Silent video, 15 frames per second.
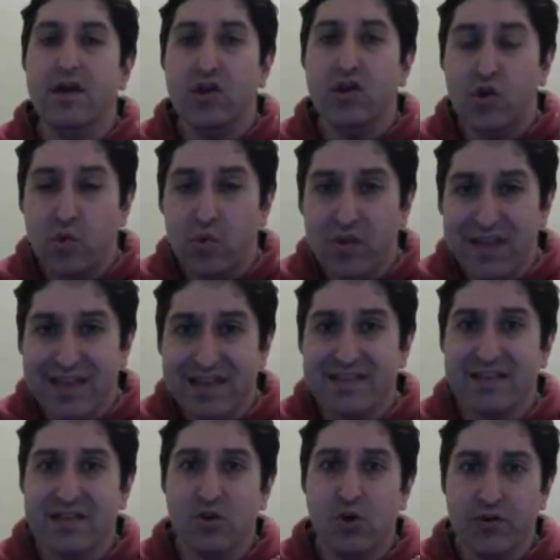you need to
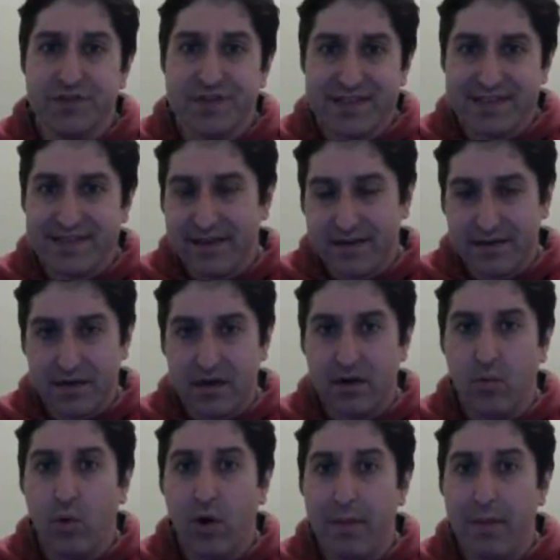consider what